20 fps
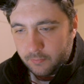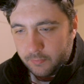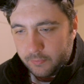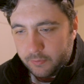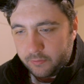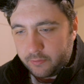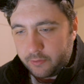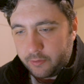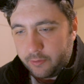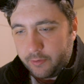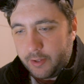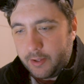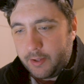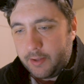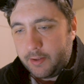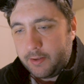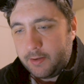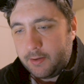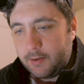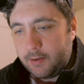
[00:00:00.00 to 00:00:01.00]
Let's go
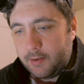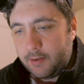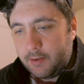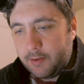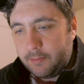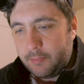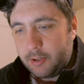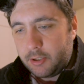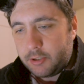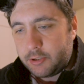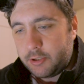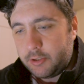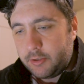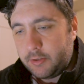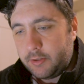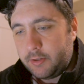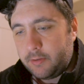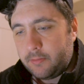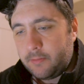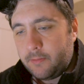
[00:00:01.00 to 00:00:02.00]
ahead and make sure
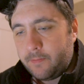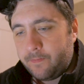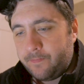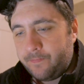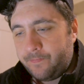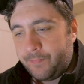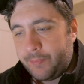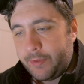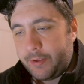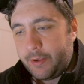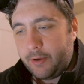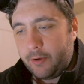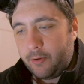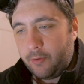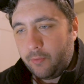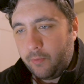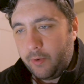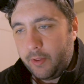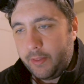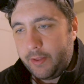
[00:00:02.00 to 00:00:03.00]
that,
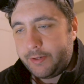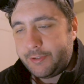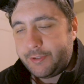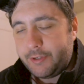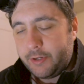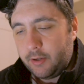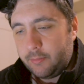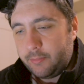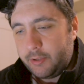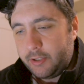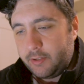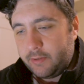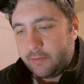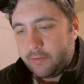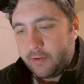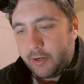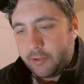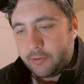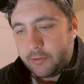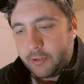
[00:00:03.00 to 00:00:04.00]
well, that should all be
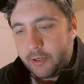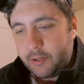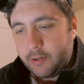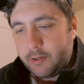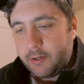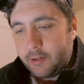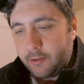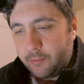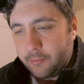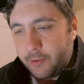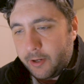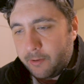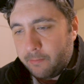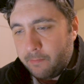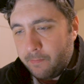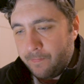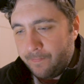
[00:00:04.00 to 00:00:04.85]
desaturated anyway.